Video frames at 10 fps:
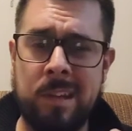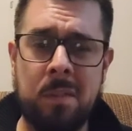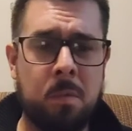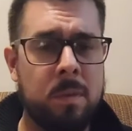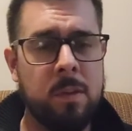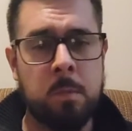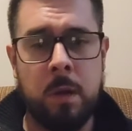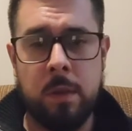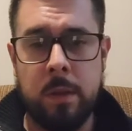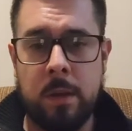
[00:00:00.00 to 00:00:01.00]
Even when the
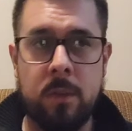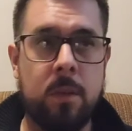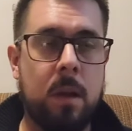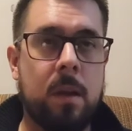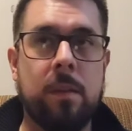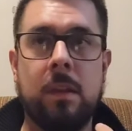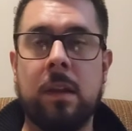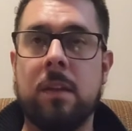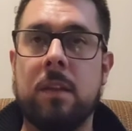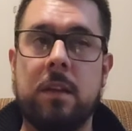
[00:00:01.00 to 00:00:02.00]
small things suck, at the
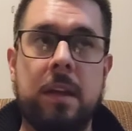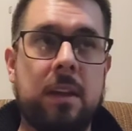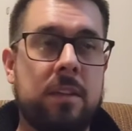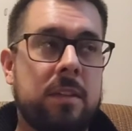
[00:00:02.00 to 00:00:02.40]
end of the day,